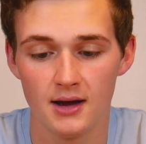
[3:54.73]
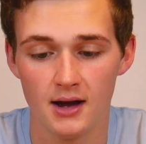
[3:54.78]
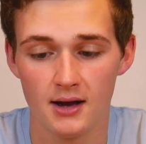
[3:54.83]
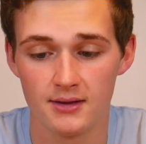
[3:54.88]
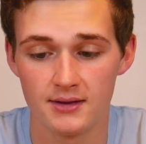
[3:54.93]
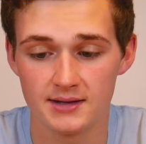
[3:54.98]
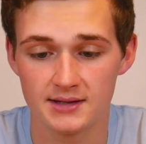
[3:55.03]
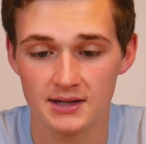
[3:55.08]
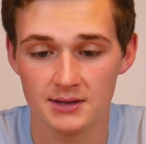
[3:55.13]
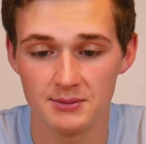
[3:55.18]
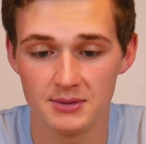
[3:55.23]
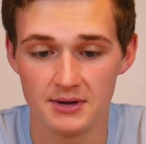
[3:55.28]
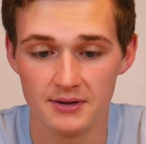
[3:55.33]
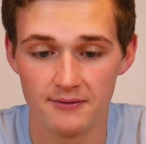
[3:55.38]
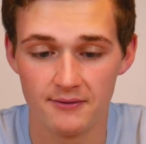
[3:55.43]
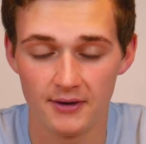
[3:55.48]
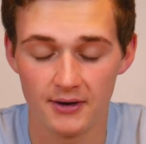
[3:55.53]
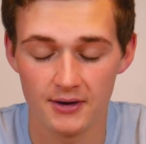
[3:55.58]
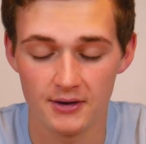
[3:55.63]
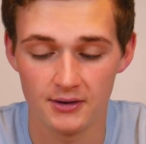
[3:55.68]
This can be a
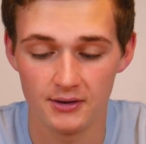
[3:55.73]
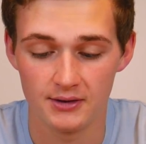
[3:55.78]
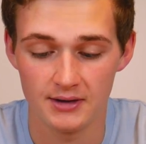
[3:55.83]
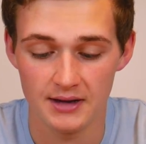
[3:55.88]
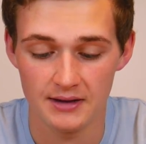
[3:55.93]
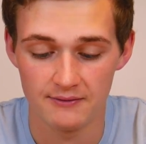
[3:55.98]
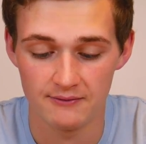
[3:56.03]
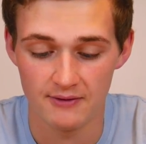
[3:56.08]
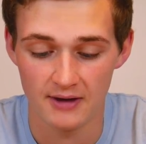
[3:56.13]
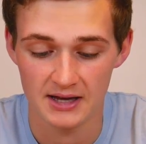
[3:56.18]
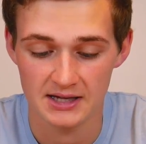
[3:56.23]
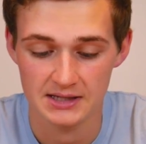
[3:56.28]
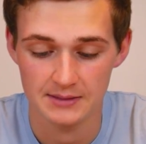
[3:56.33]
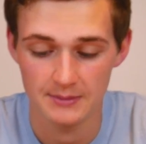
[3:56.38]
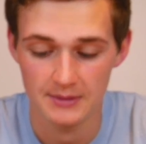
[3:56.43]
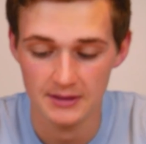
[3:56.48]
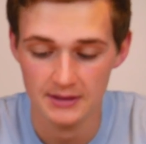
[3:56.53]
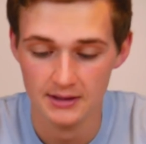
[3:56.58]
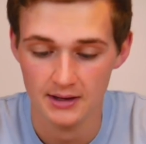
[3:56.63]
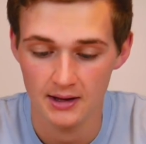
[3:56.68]
very good
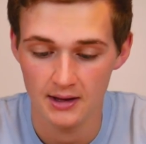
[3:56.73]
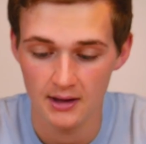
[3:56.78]
investment.